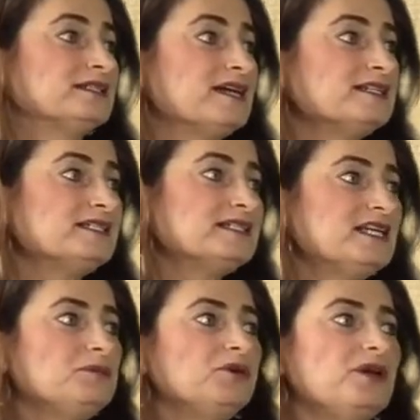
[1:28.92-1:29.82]
does the
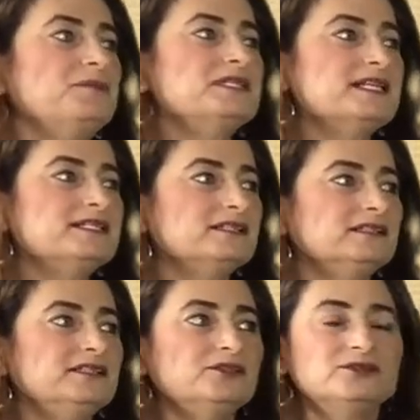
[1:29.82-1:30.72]
table represent a
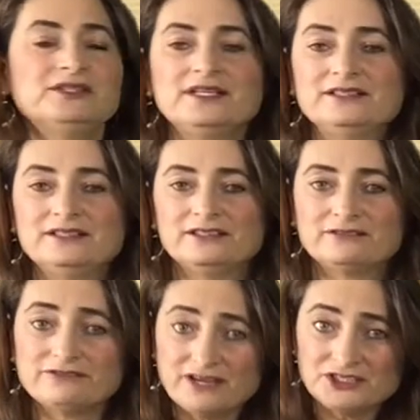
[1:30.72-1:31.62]
linear or
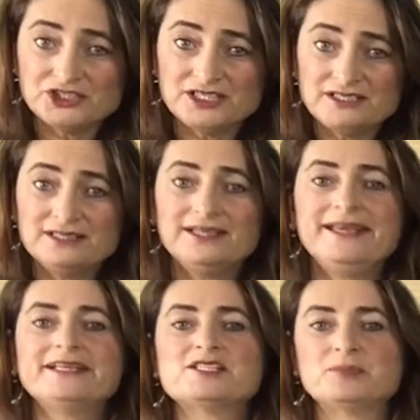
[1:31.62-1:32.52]
nonlinear function?
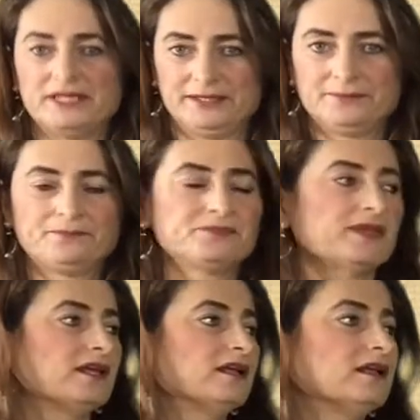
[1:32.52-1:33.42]
Explain.
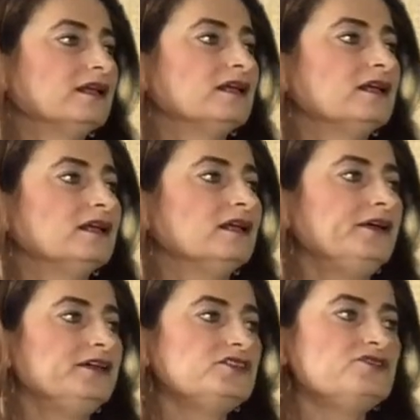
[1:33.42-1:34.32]

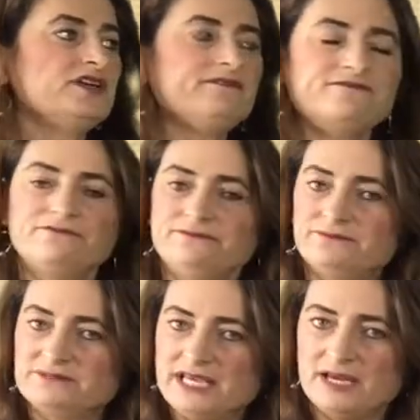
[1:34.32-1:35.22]
Here's three
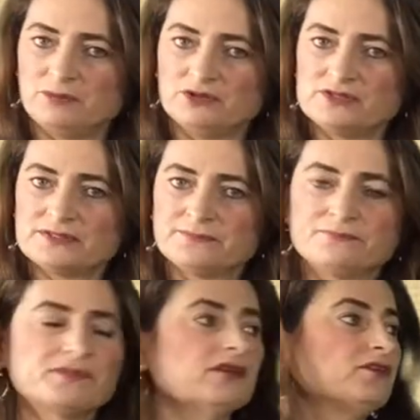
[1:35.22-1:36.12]
tables.
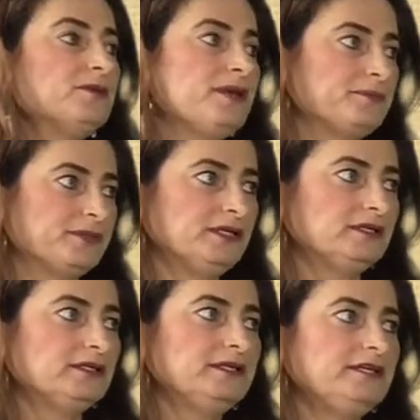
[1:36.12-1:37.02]
Remember,
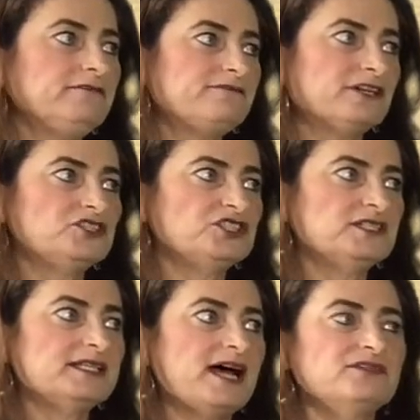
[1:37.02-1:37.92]
linear
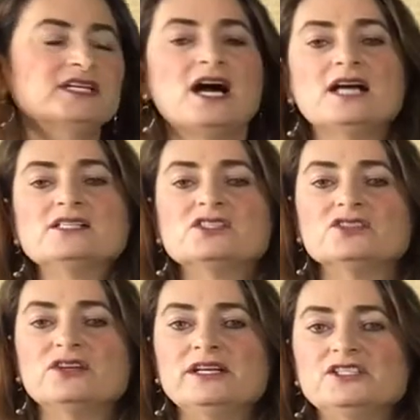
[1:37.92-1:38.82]
functions have a
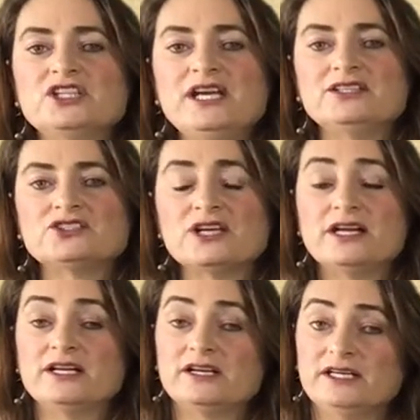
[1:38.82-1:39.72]
constant rate of change,
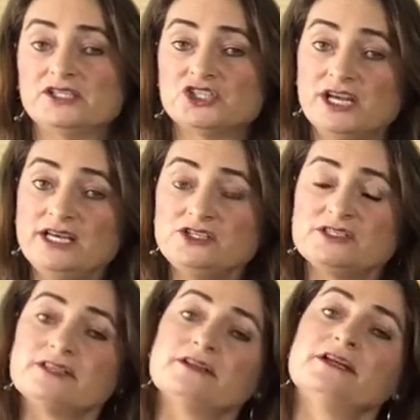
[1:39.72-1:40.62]
and a rate of change
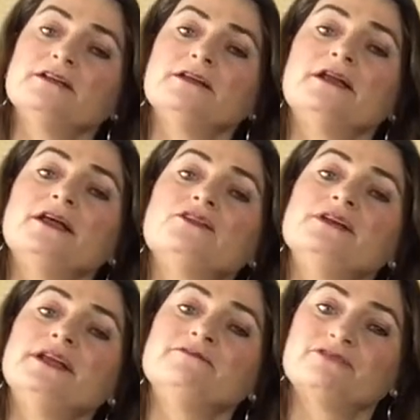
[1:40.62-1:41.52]
is another
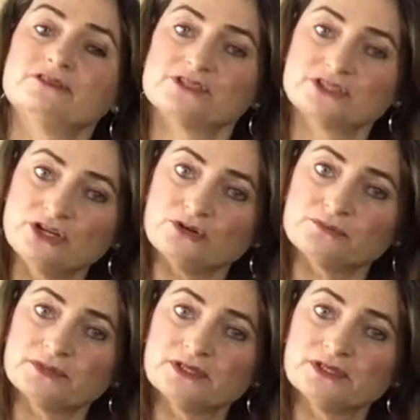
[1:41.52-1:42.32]
name for the slope.